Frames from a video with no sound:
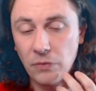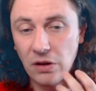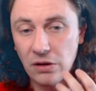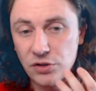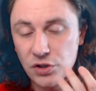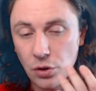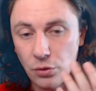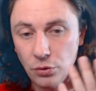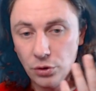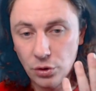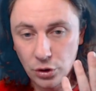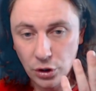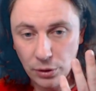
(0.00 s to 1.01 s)
So
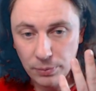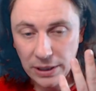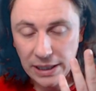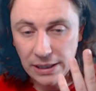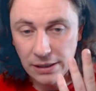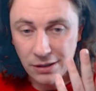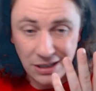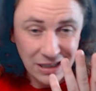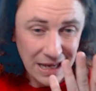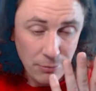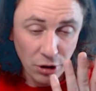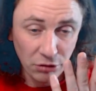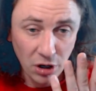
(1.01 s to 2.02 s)
you're going to be, an
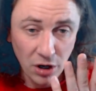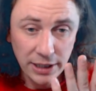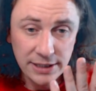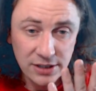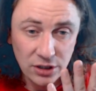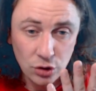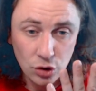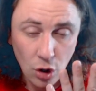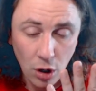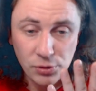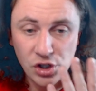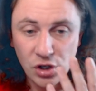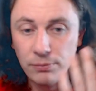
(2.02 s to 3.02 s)
MRI is a good option,